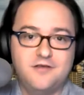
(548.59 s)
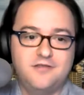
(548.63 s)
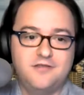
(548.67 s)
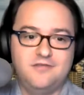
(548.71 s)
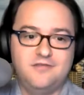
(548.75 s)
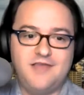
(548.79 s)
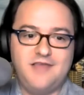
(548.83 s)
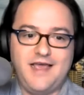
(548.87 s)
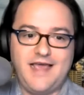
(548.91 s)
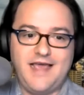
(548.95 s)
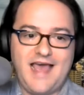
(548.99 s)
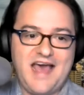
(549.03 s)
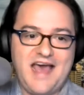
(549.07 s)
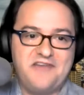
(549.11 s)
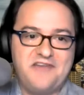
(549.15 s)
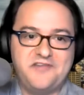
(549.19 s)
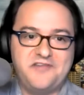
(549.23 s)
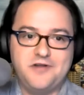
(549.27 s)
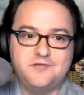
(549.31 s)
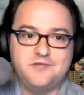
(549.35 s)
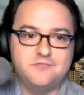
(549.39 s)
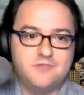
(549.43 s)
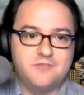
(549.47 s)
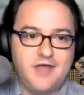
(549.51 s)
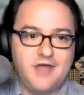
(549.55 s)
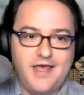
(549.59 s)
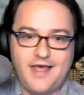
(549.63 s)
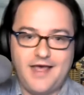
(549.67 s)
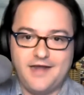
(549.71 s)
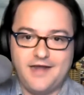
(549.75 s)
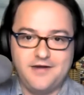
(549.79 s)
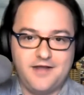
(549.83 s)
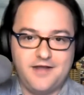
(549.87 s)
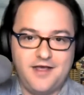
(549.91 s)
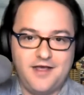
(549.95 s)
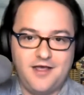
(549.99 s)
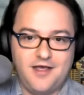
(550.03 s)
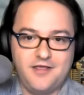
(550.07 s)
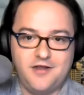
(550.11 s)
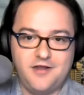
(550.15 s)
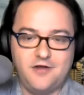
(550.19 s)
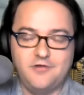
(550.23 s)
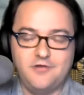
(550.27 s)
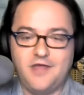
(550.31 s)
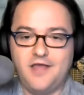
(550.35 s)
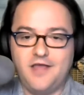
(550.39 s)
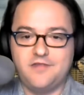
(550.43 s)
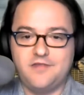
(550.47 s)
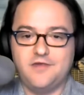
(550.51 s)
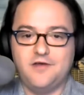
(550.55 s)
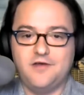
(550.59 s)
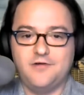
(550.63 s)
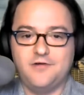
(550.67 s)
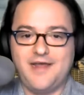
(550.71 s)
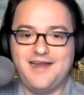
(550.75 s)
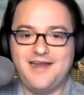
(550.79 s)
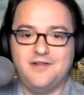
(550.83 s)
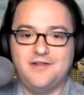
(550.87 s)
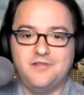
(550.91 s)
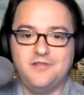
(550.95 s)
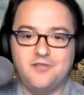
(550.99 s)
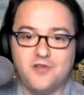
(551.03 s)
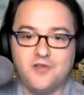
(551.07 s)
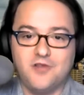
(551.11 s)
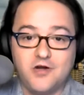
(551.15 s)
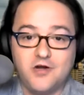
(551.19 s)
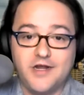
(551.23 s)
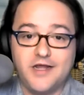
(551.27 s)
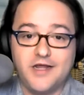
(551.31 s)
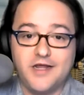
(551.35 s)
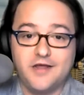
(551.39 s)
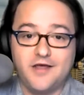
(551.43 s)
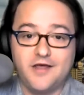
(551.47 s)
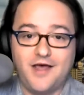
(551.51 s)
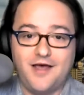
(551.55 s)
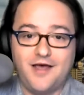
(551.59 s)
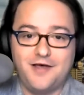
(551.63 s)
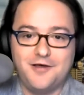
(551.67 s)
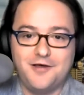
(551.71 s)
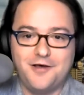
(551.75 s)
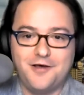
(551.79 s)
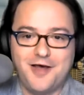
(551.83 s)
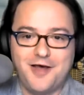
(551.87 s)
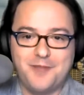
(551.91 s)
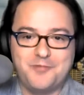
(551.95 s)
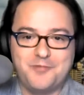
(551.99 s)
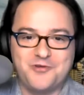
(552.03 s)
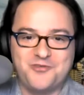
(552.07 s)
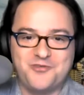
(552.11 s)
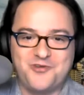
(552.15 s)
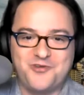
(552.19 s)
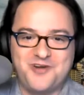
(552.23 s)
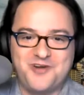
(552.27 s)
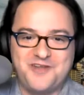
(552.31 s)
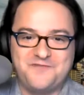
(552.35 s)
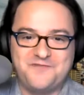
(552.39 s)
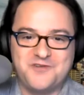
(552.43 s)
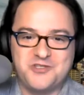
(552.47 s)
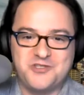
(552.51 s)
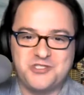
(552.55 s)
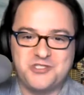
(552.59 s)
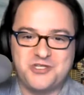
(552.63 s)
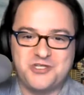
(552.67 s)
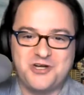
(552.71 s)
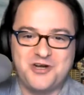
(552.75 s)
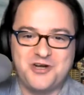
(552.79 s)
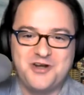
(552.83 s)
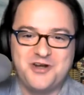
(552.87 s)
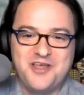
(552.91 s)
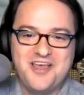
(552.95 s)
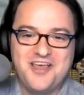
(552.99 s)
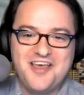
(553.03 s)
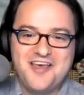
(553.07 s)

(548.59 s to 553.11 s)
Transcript: They haven't. And, you know, it's a great learning opportunity for sure.